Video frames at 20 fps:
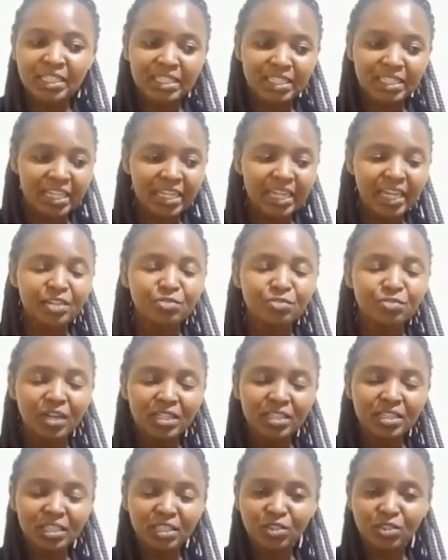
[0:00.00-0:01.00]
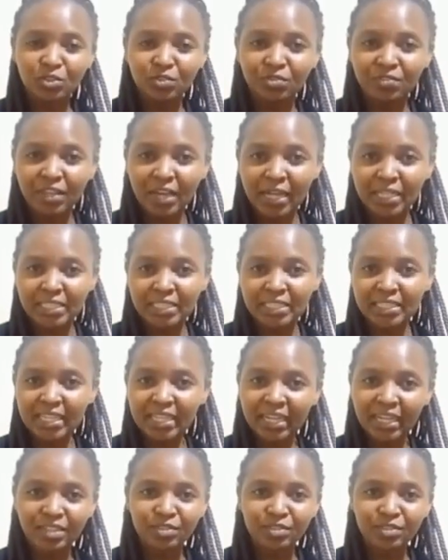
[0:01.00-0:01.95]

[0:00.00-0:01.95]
take advantage of that. Take